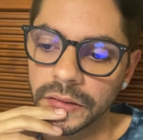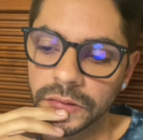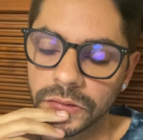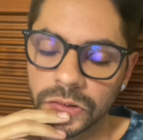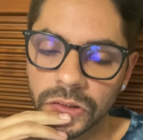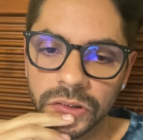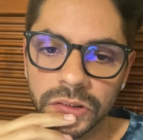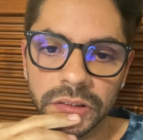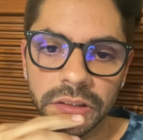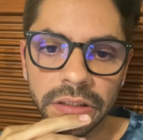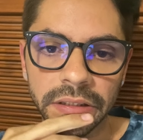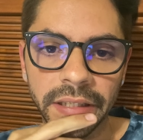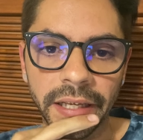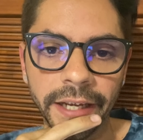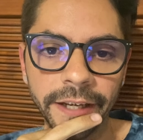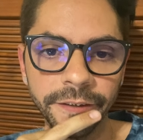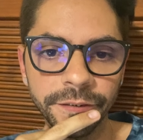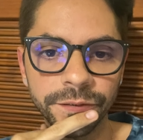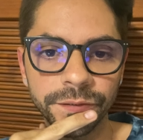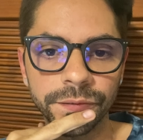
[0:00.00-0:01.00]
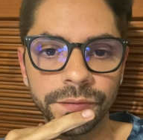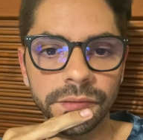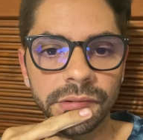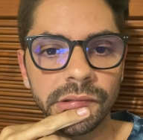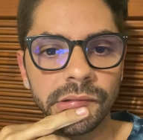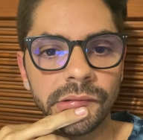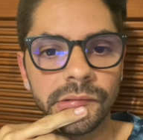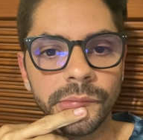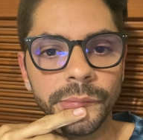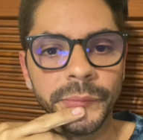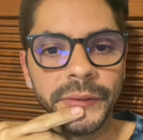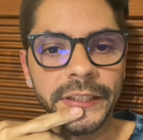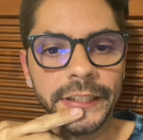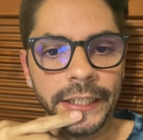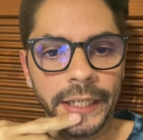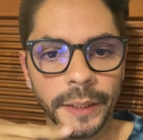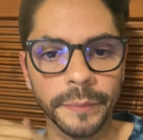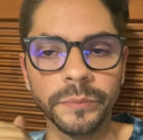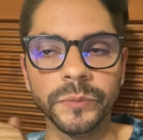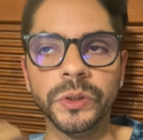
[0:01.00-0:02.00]
just life
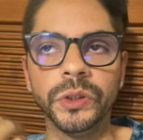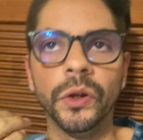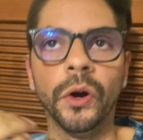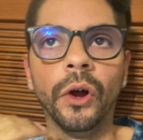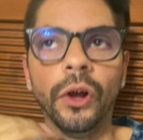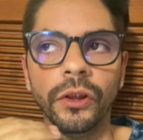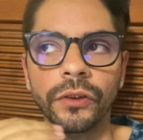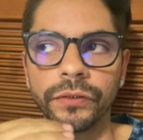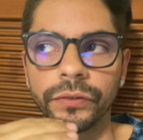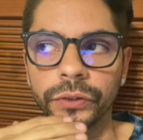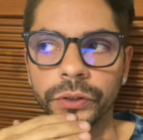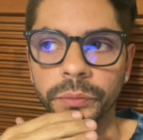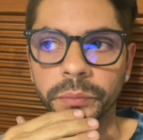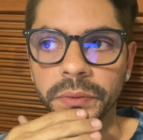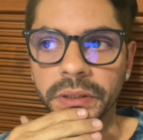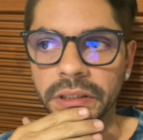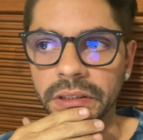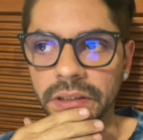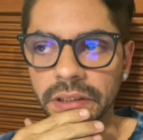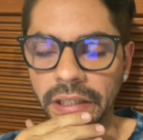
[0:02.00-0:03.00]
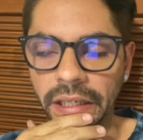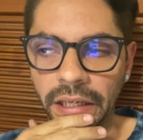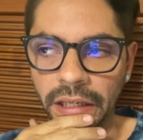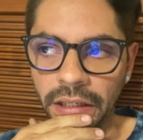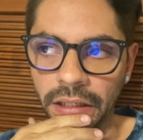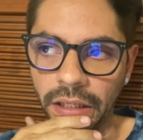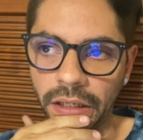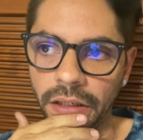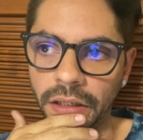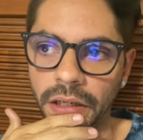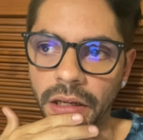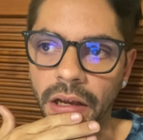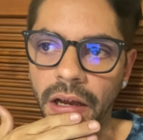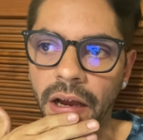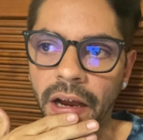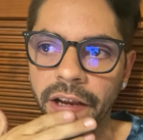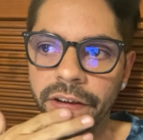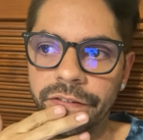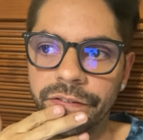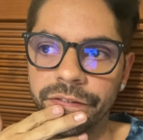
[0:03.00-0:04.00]
became dull for me, and
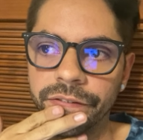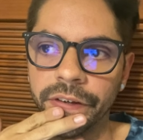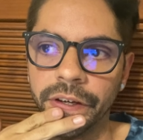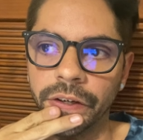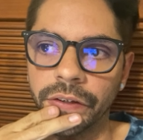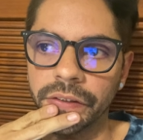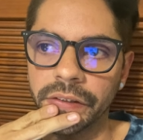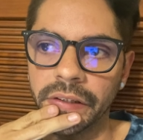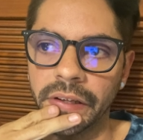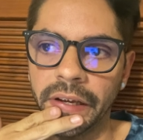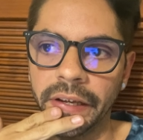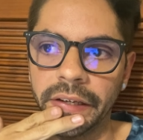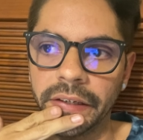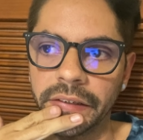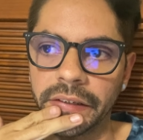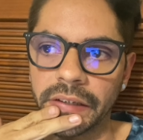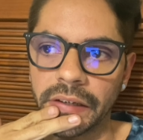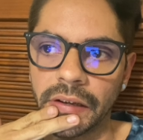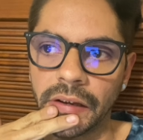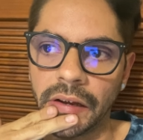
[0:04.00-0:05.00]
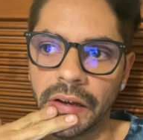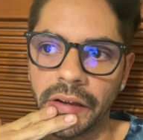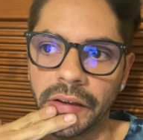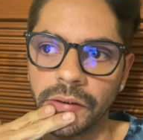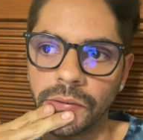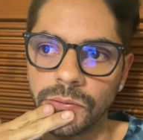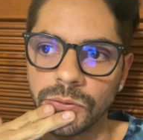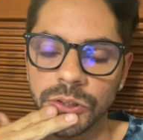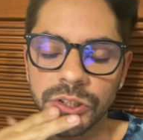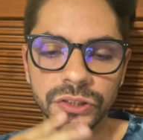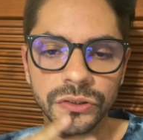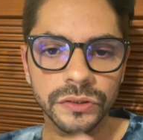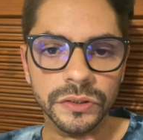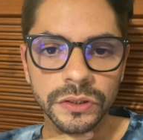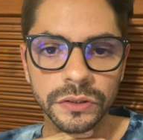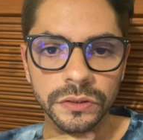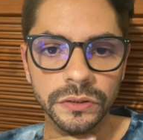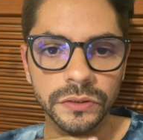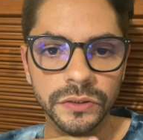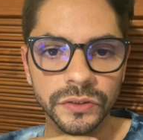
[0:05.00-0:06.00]
I felt like I was
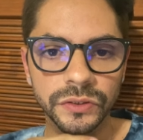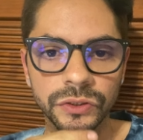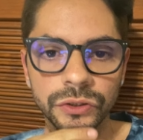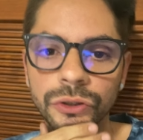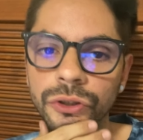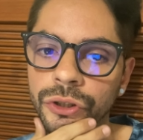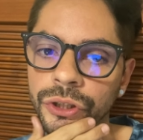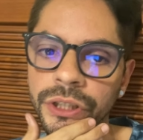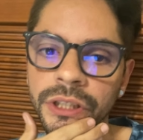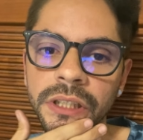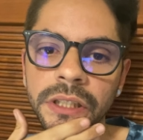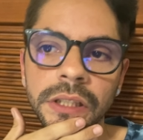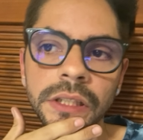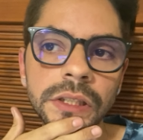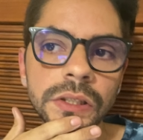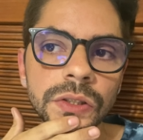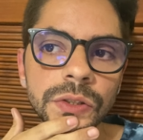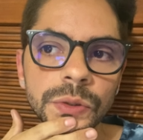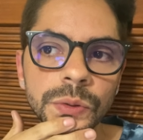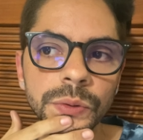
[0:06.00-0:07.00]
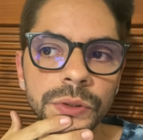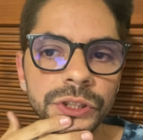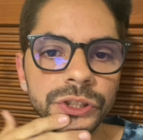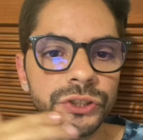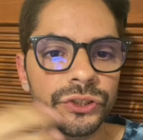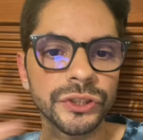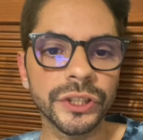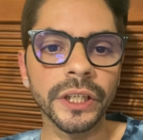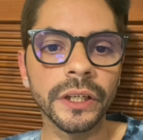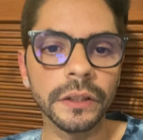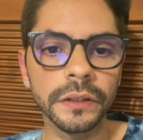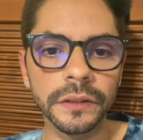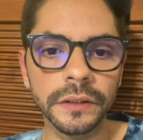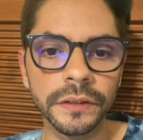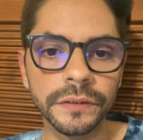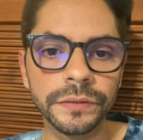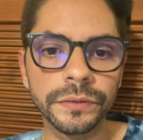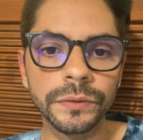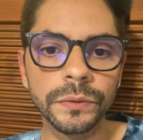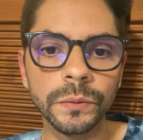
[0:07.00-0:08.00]
just turning into a shell
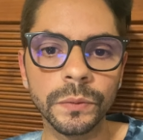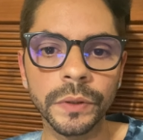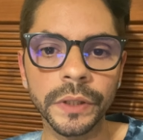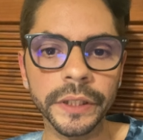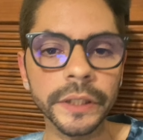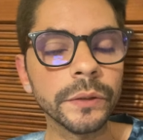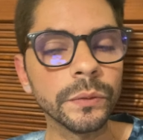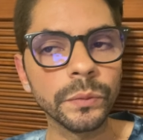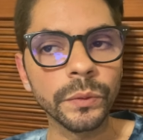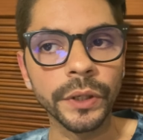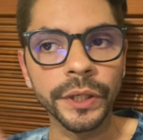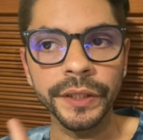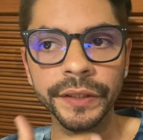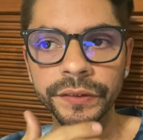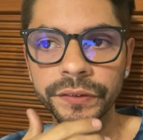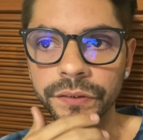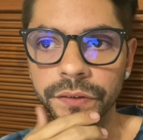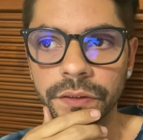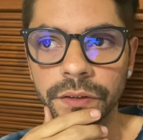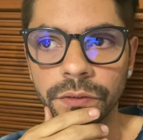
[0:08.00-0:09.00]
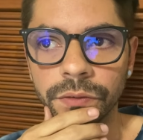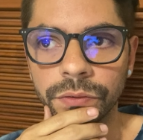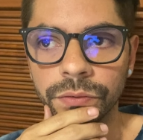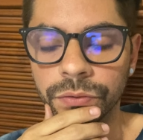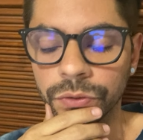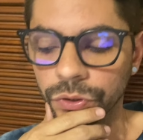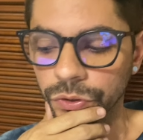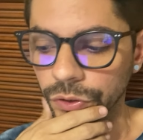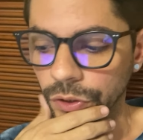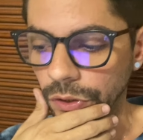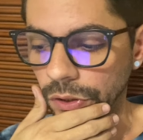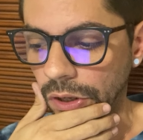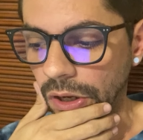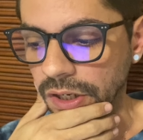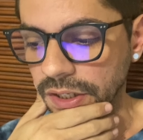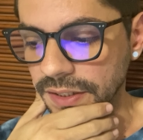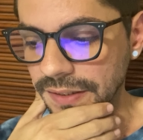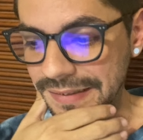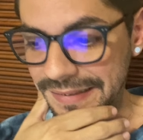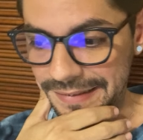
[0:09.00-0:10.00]
of what it was for the
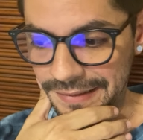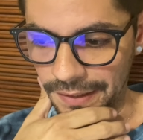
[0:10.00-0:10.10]
longest